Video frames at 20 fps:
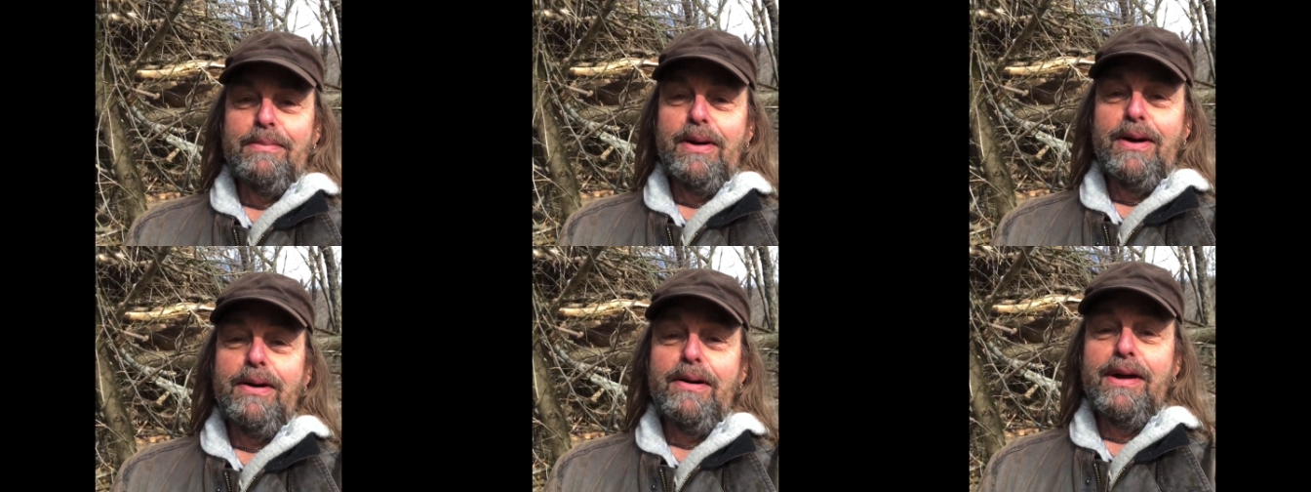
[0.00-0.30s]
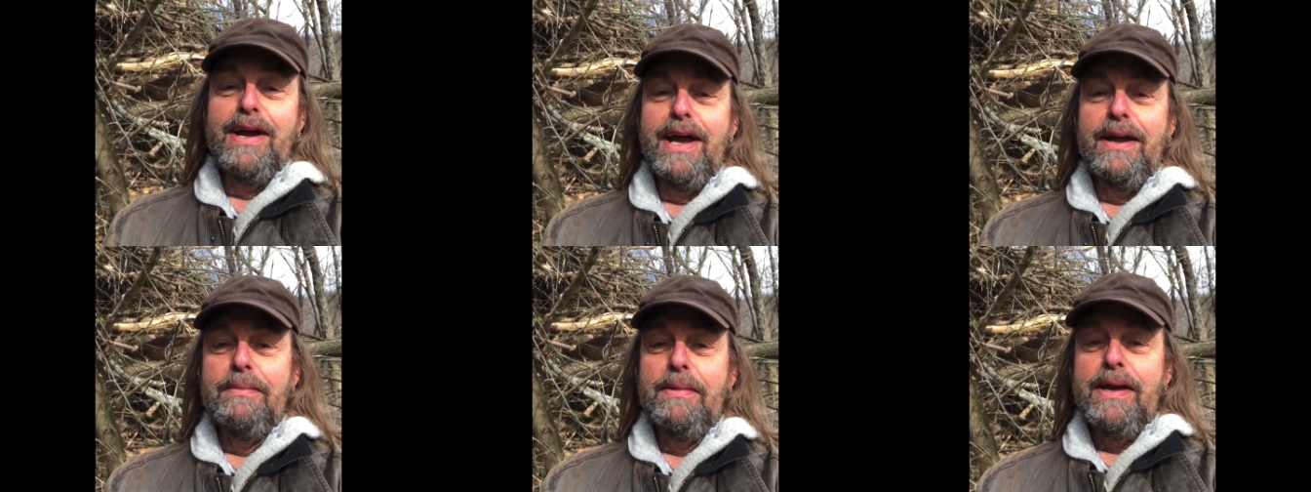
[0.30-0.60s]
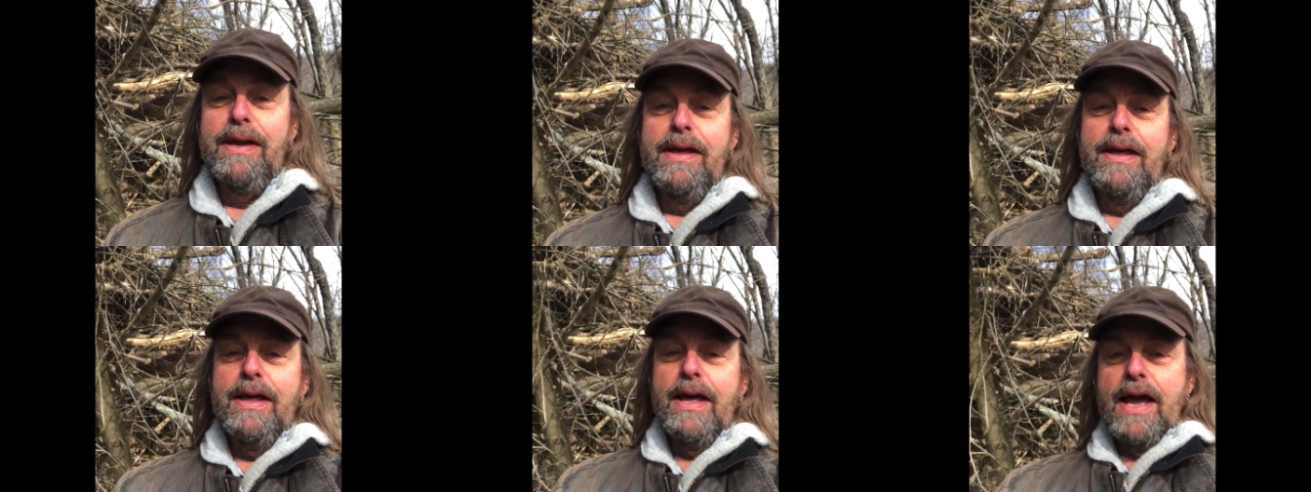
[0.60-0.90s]
All right.
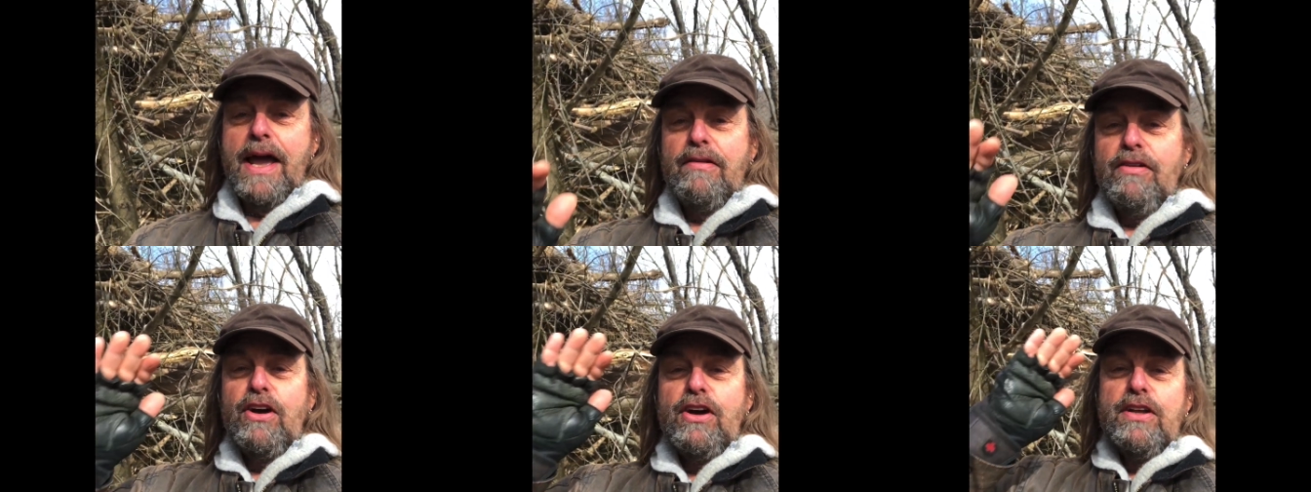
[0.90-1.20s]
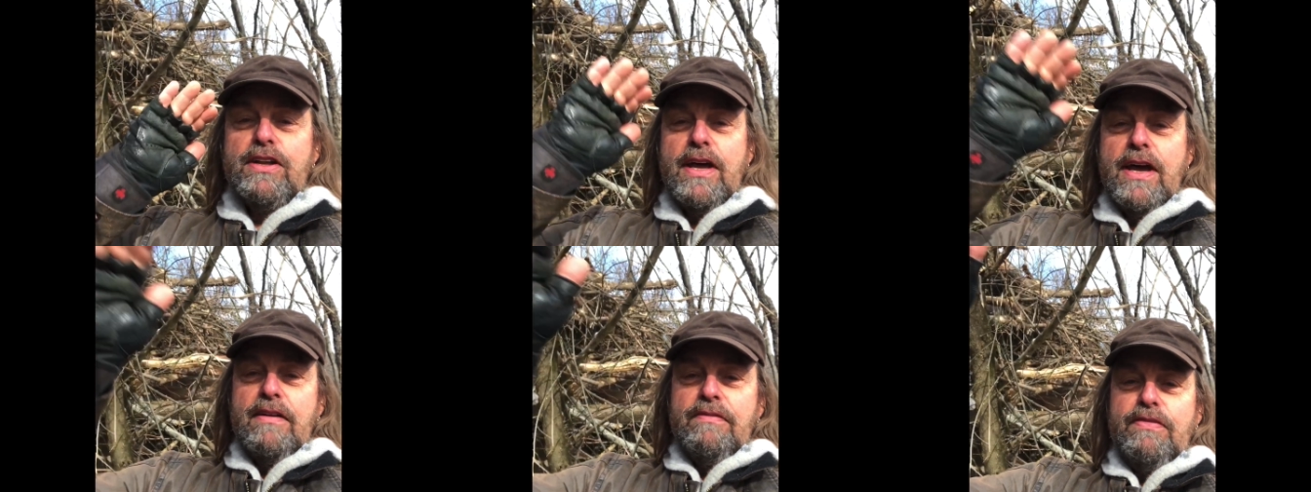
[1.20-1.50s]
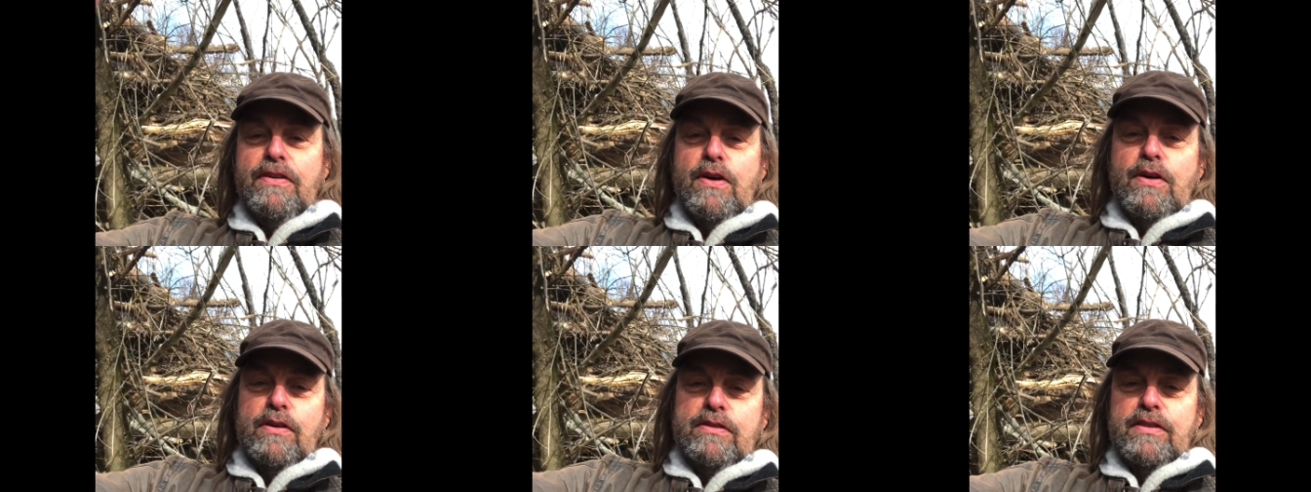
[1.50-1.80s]
Have a good day,
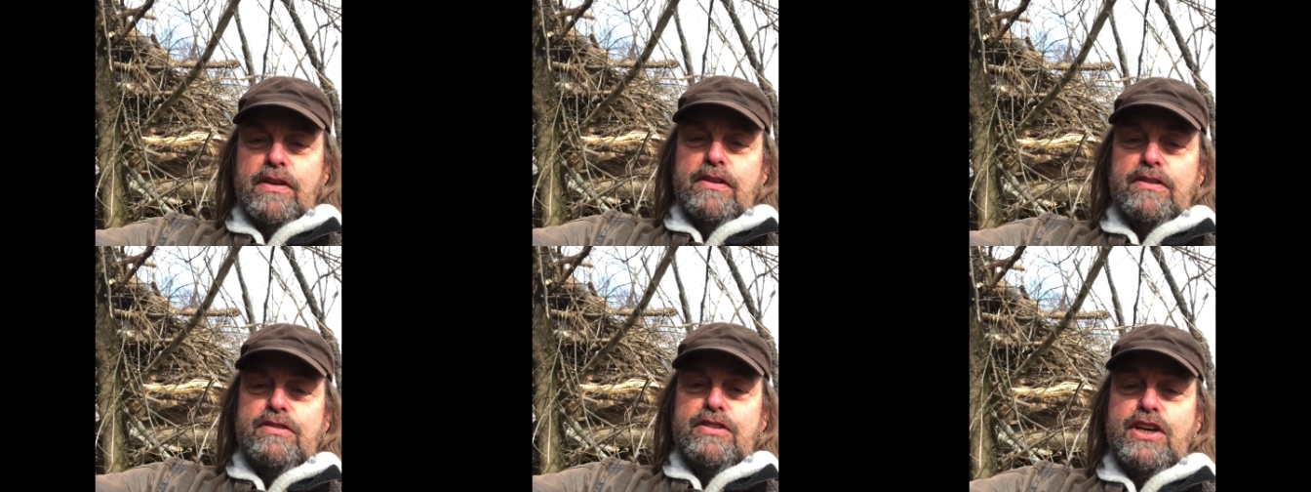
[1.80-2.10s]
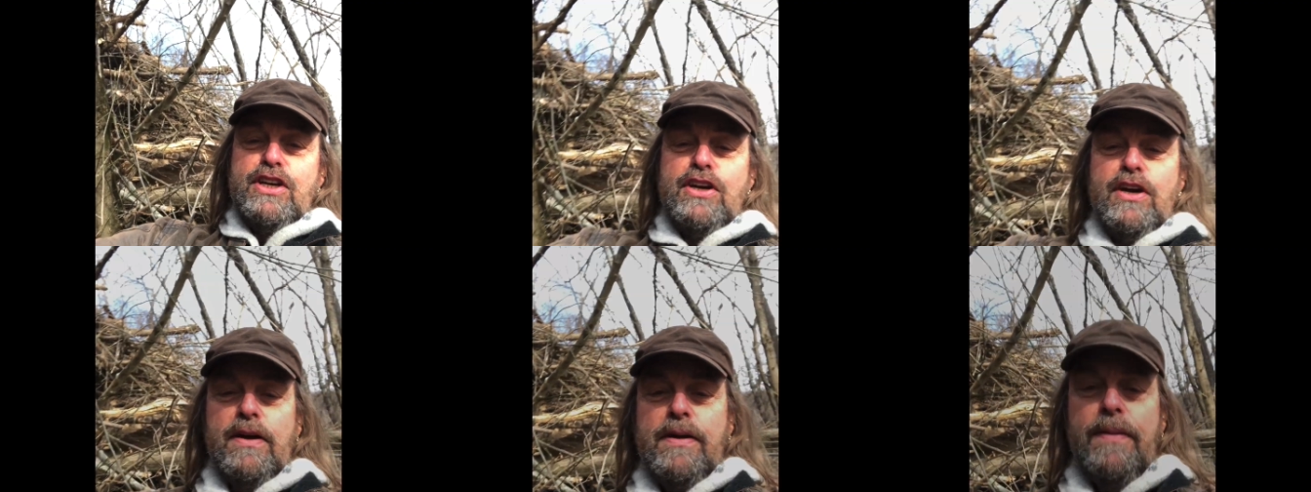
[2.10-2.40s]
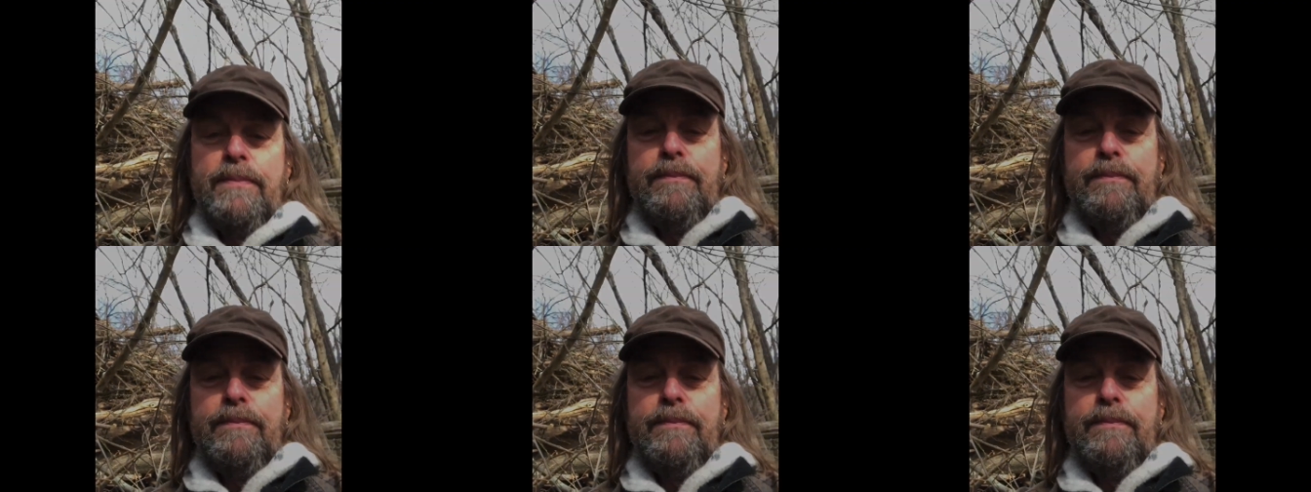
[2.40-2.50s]
folks. See ya.